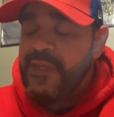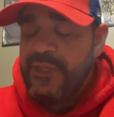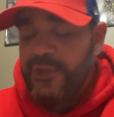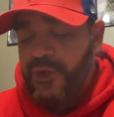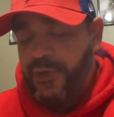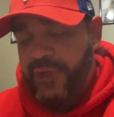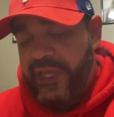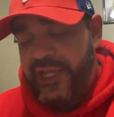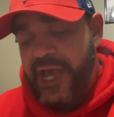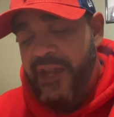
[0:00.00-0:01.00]
you know,
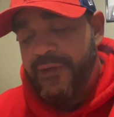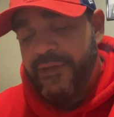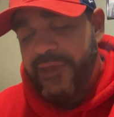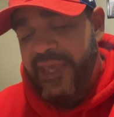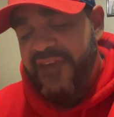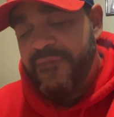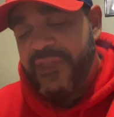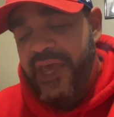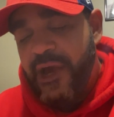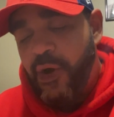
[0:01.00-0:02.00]
it kind of gave me
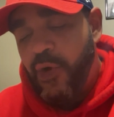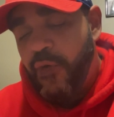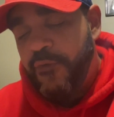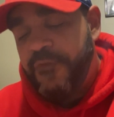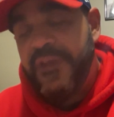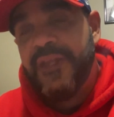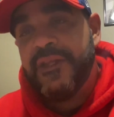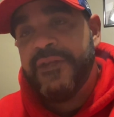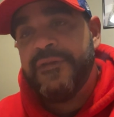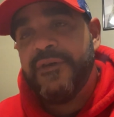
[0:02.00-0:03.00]
that old
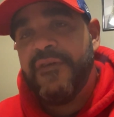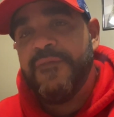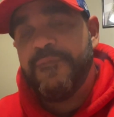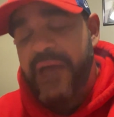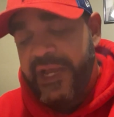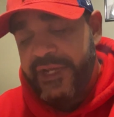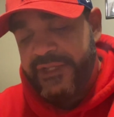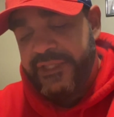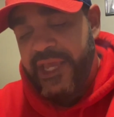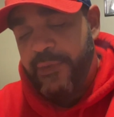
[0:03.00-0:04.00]
feeling of back in the
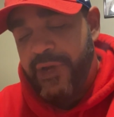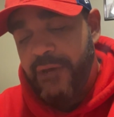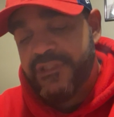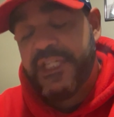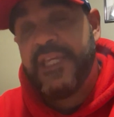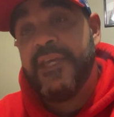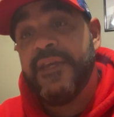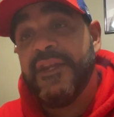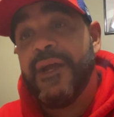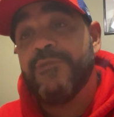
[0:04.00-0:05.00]
day when I was a
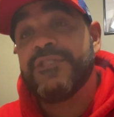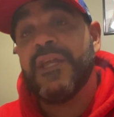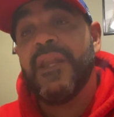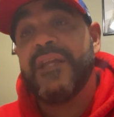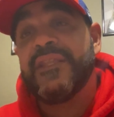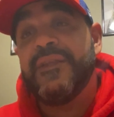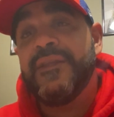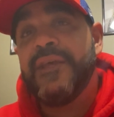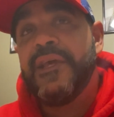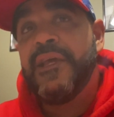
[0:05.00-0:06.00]
kid and I was
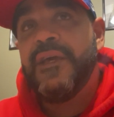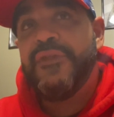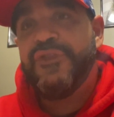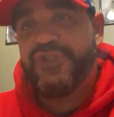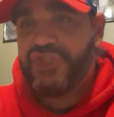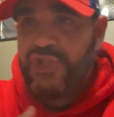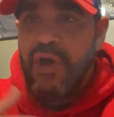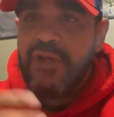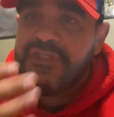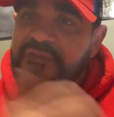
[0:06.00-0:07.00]
collecting the
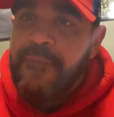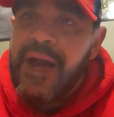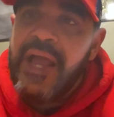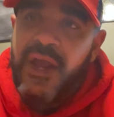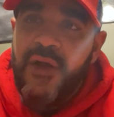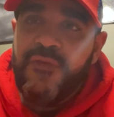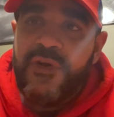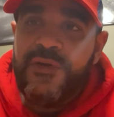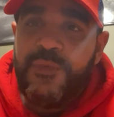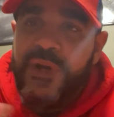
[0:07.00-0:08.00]
stars of my
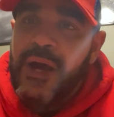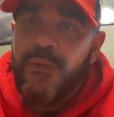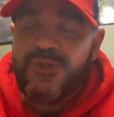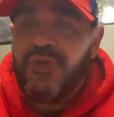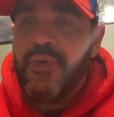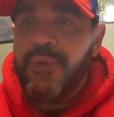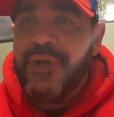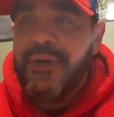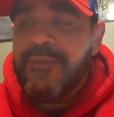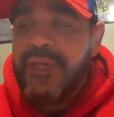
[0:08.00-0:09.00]
era when I was growing
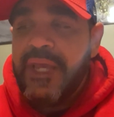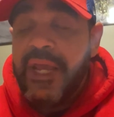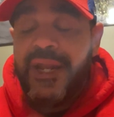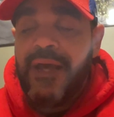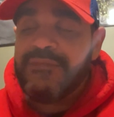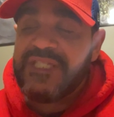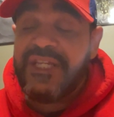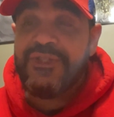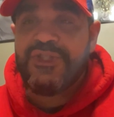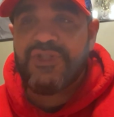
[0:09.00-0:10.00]
up. And now I'm
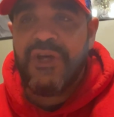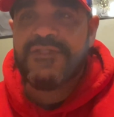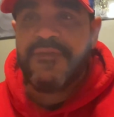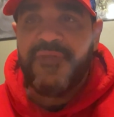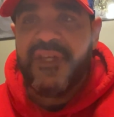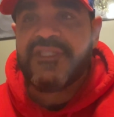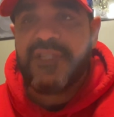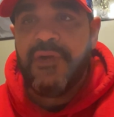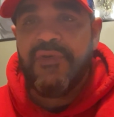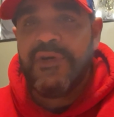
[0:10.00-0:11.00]
seeing the stars of this
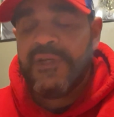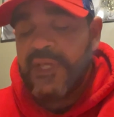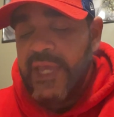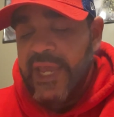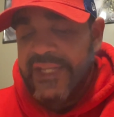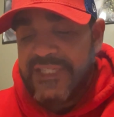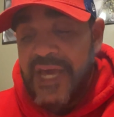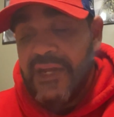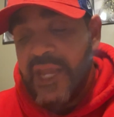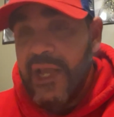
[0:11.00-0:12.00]
era. And it's
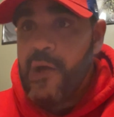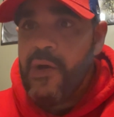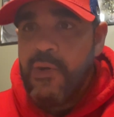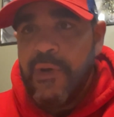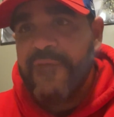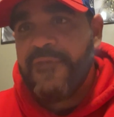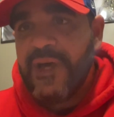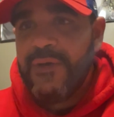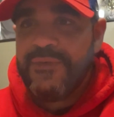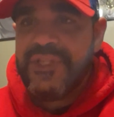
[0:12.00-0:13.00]
kind of like, oh, I
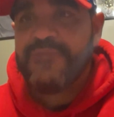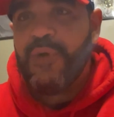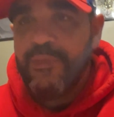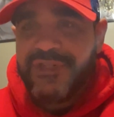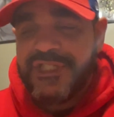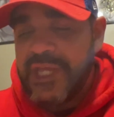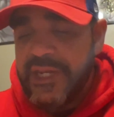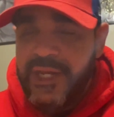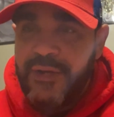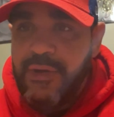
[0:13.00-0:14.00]
found this Bo
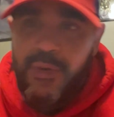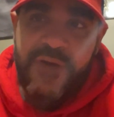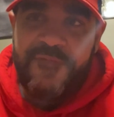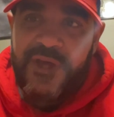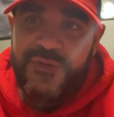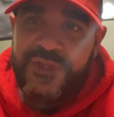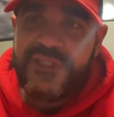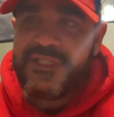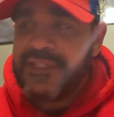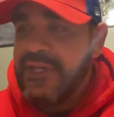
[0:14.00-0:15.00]
Bichette. And, oh, I found
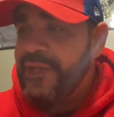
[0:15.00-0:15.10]
this,